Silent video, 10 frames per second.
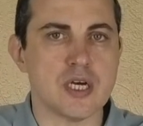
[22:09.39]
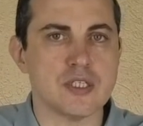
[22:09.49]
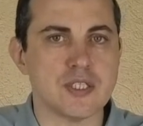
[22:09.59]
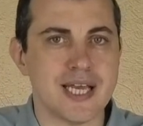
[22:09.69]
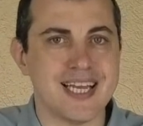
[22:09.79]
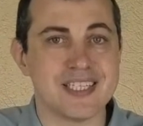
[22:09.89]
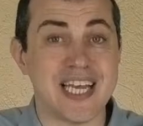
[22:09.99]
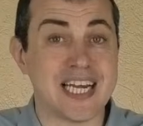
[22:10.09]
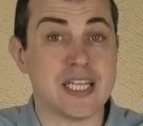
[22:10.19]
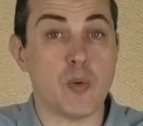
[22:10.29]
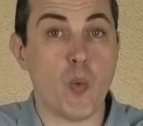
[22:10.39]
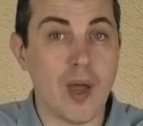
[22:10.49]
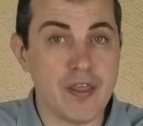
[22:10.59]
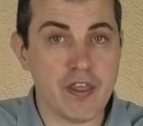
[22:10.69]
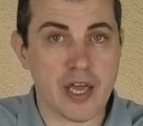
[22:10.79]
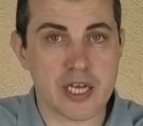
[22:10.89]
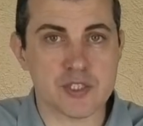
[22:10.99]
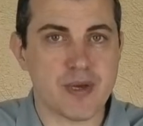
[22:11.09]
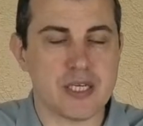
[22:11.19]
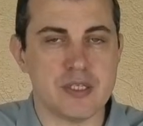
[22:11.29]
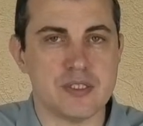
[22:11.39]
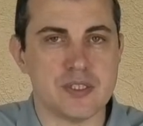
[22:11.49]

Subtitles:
say exactly when they expect these